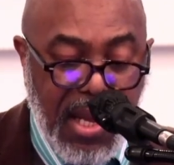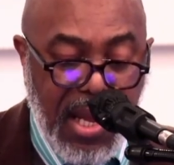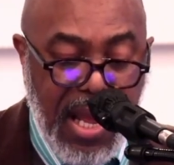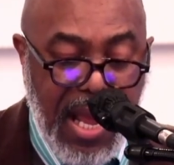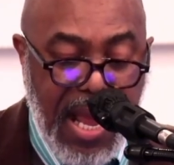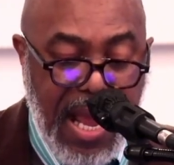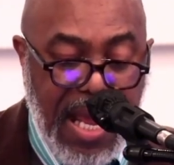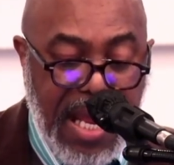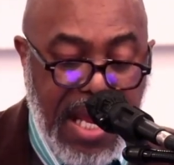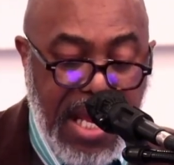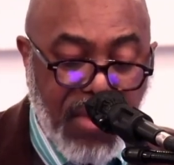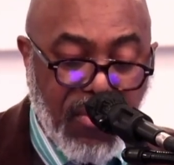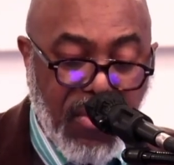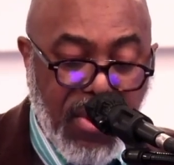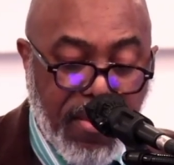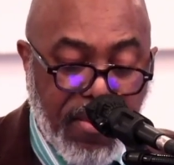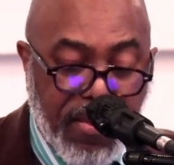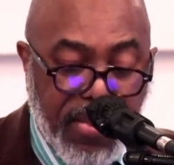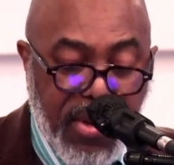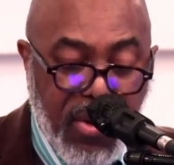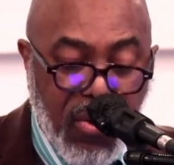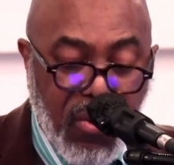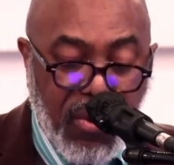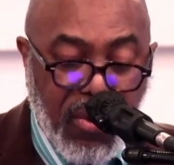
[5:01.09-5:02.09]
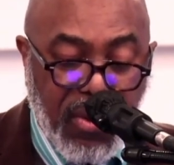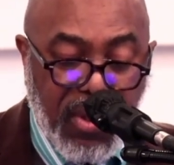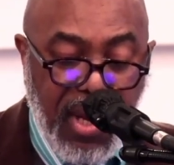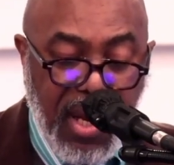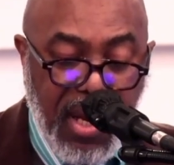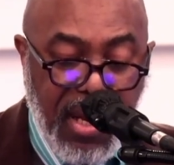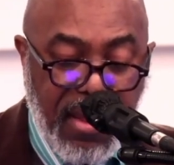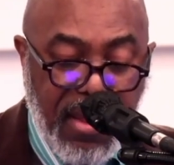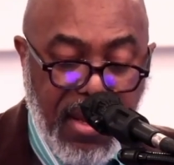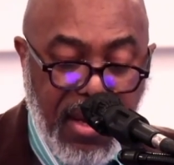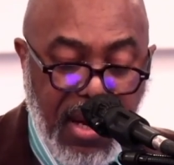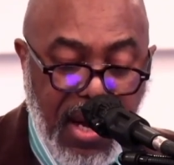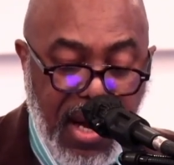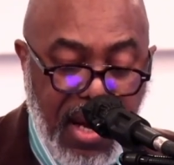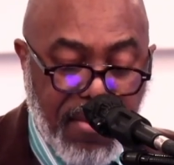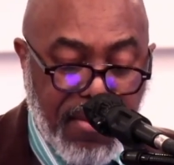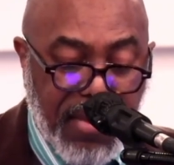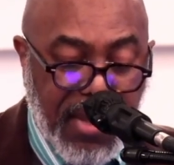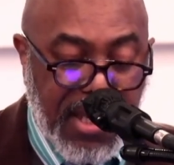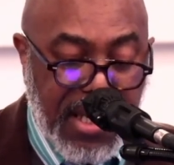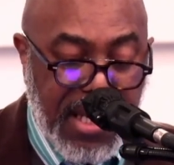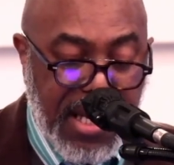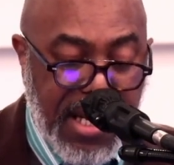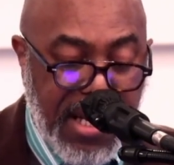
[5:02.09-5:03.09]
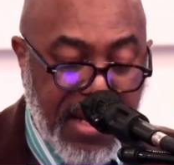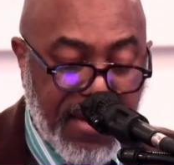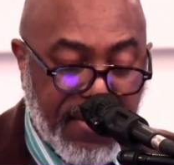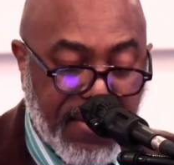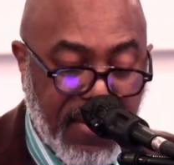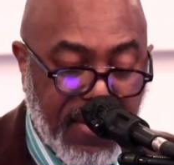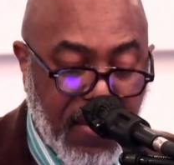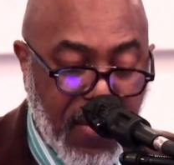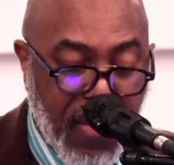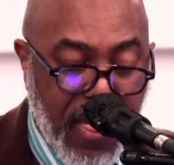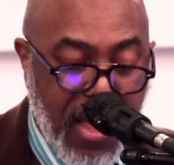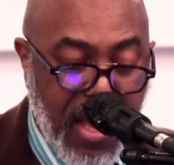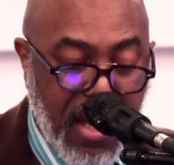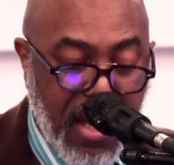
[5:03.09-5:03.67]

And he rebuked their unbelief and